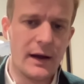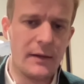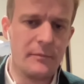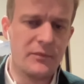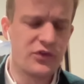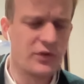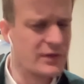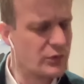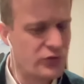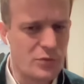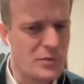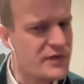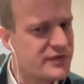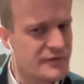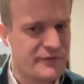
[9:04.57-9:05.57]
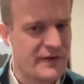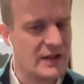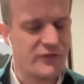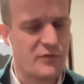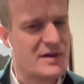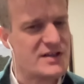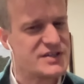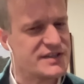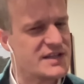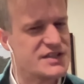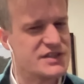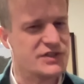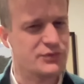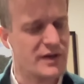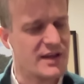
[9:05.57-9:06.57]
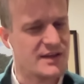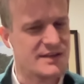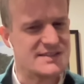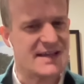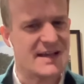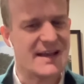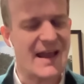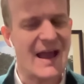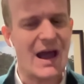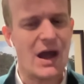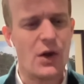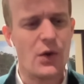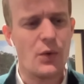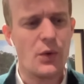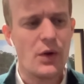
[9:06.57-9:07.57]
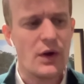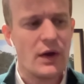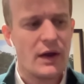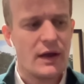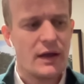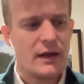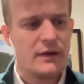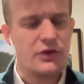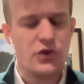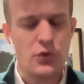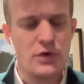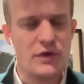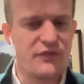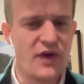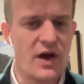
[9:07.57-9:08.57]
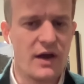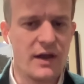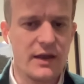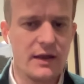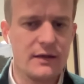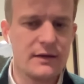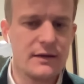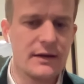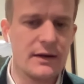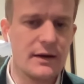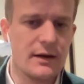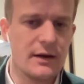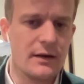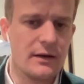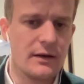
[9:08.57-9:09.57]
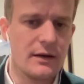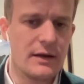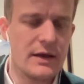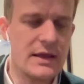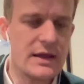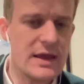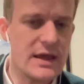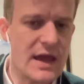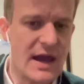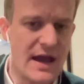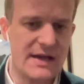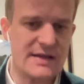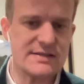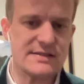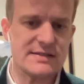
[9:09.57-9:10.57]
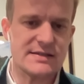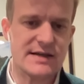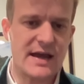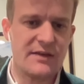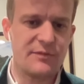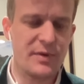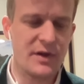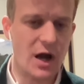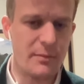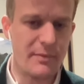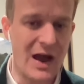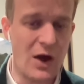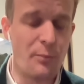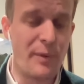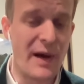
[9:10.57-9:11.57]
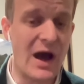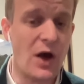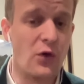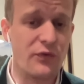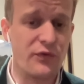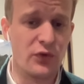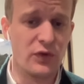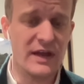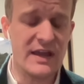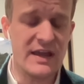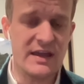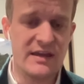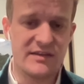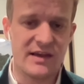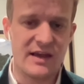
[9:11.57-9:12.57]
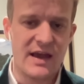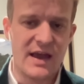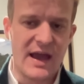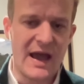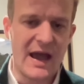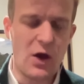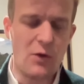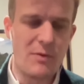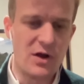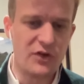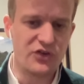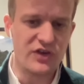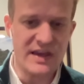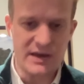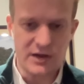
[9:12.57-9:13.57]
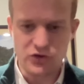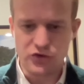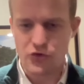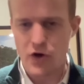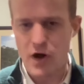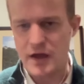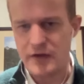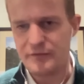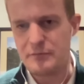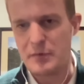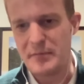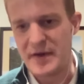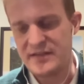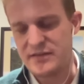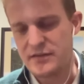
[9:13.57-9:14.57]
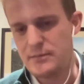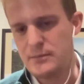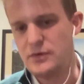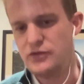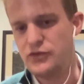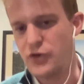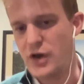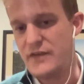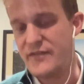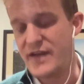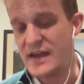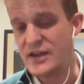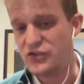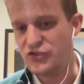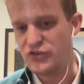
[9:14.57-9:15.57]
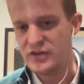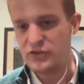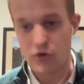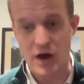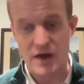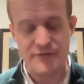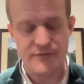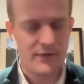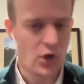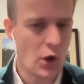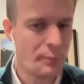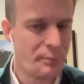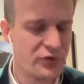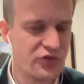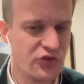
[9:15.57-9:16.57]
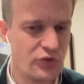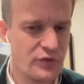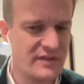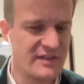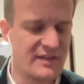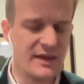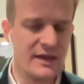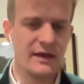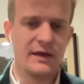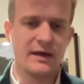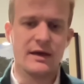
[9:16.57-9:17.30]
So there was almost a failure of imagination to really understand how unifying he has become, how powerful he is, how much he can drive momentum and drive energy, drive opportunity,